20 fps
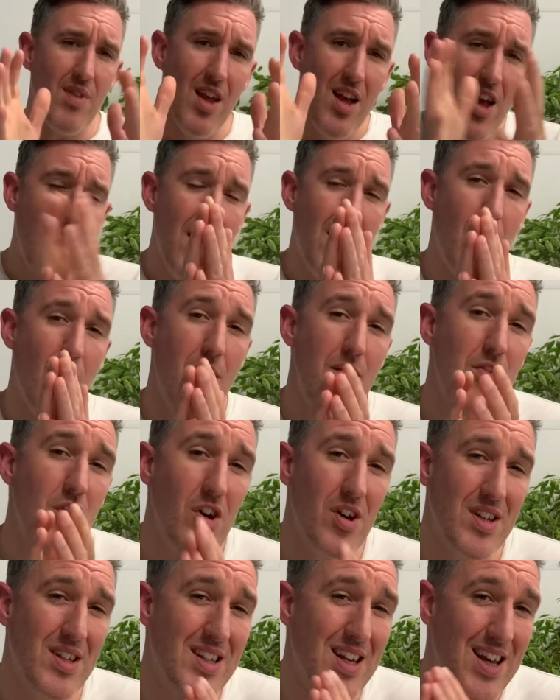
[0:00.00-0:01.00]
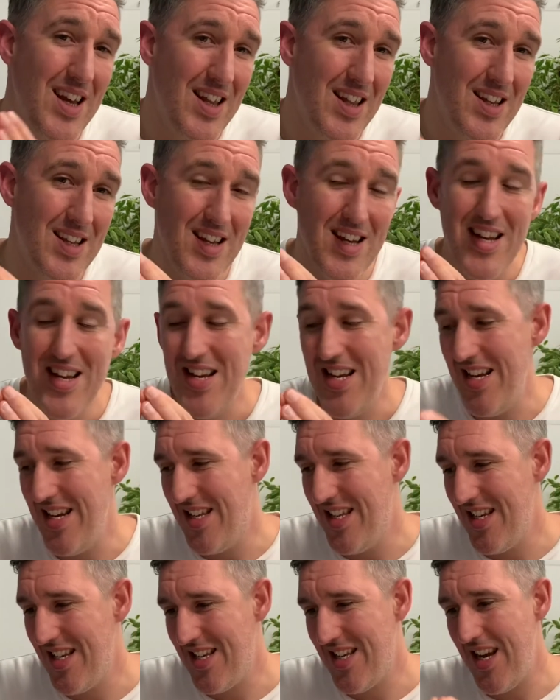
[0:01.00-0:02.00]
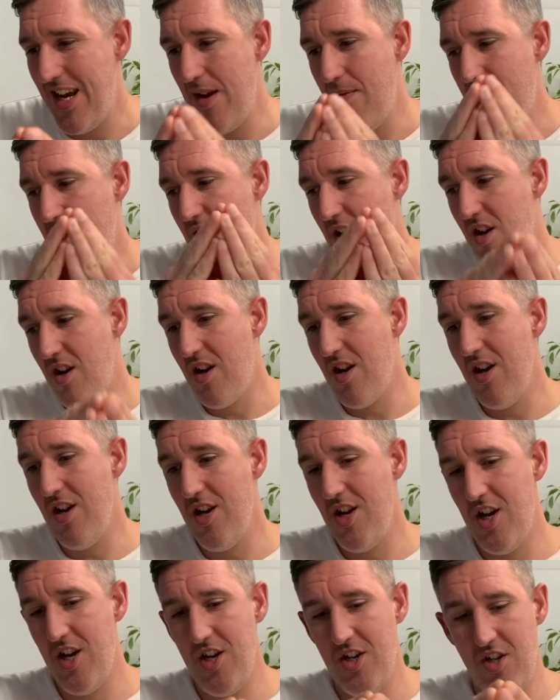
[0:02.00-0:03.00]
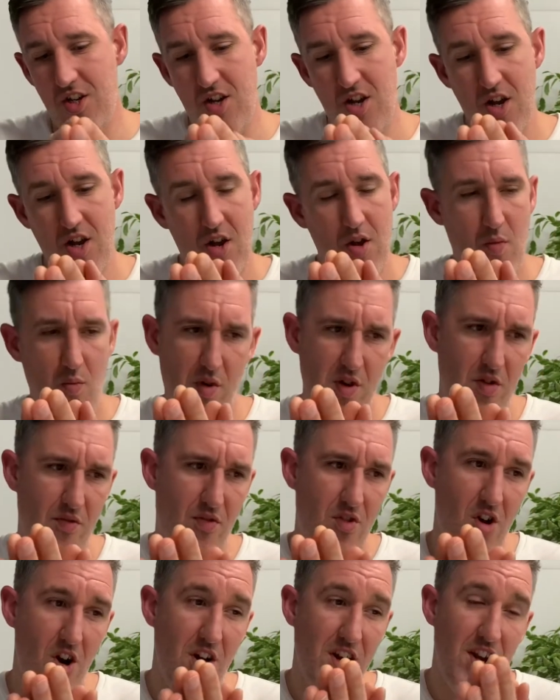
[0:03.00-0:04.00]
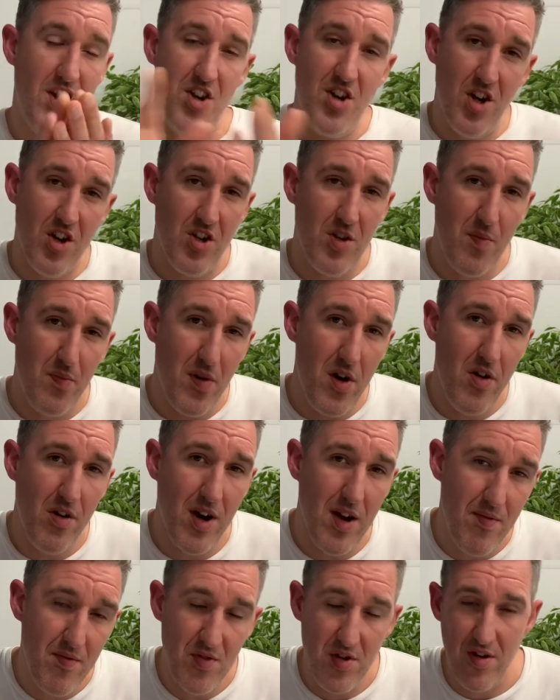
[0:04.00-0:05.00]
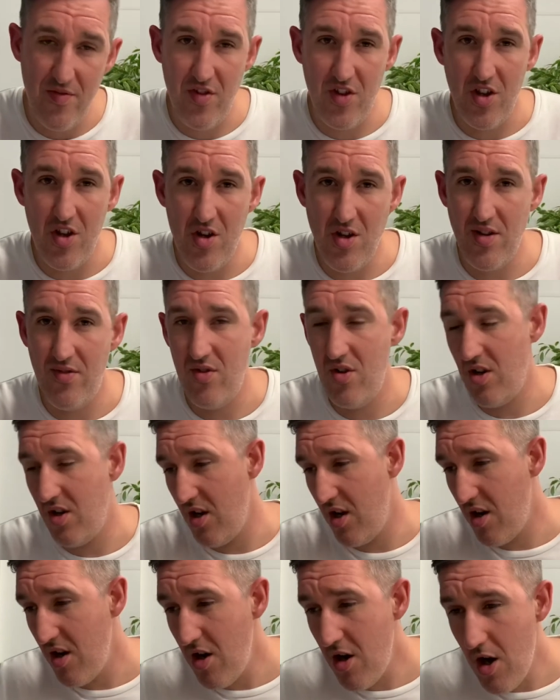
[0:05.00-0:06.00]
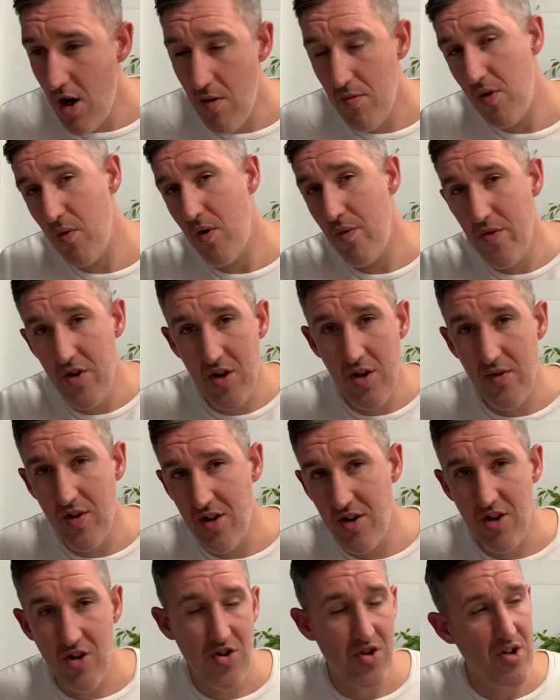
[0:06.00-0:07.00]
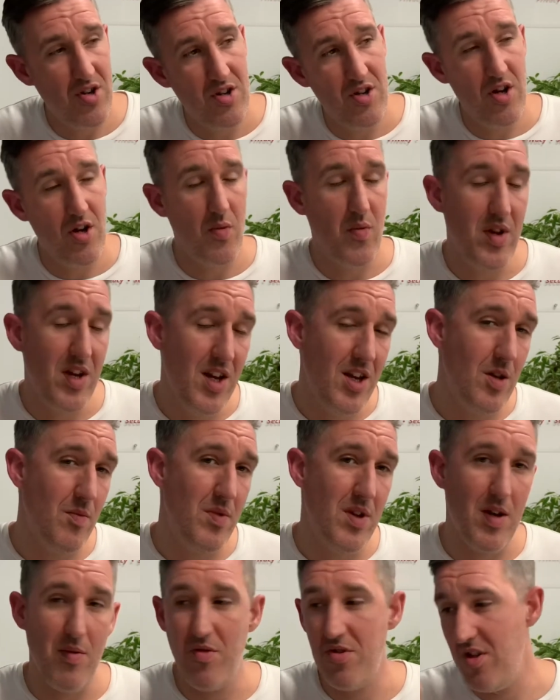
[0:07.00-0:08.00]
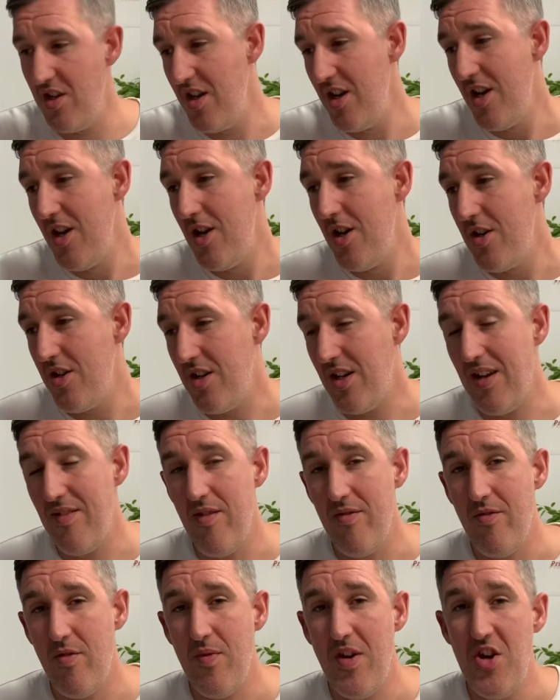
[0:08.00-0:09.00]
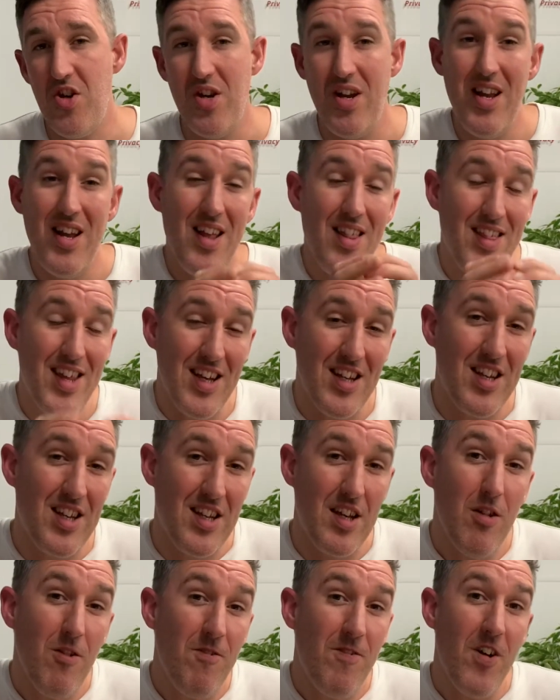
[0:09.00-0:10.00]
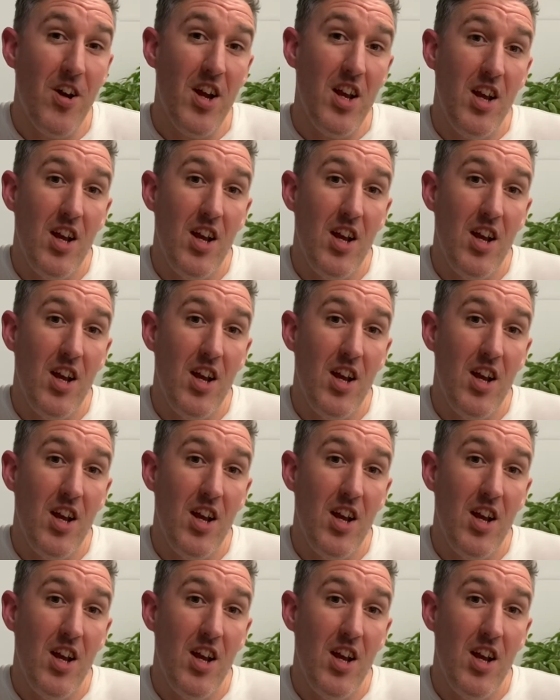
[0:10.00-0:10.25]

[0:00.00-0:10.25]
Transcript: Now, I'm not saying this is the same that occurs when you've got an induction program. So for those of you going, oh, but when we do inductions, we need to be able to give information. That's still fine.